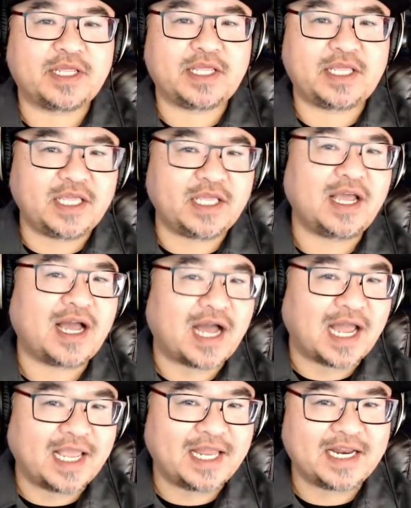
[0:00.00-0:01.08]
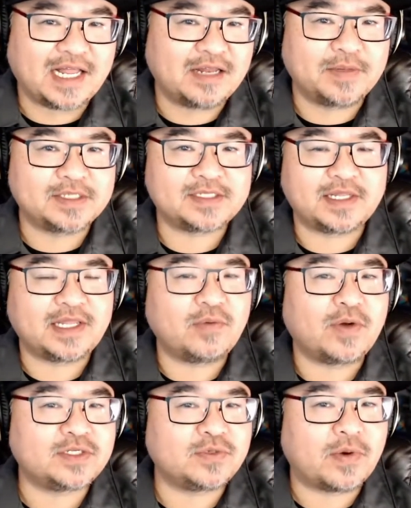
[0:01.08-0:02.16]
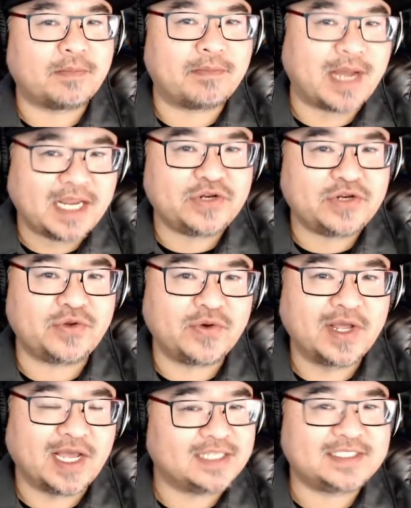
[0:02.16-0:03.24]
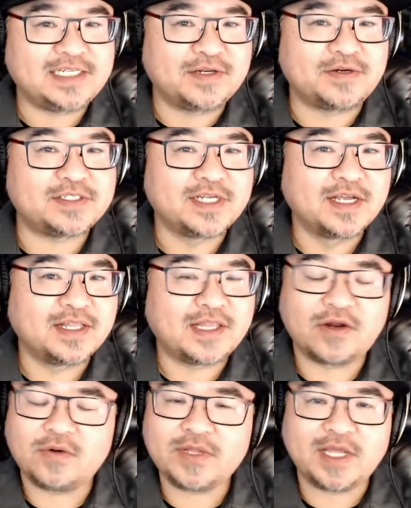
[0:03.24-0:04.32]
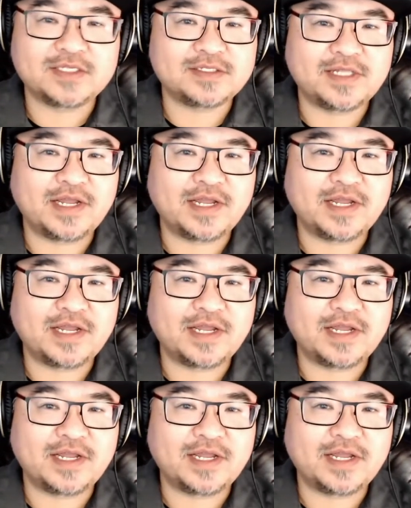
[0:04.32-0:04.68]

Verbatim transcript: key high end elements that they want to remind you as dealers that, oh, yes,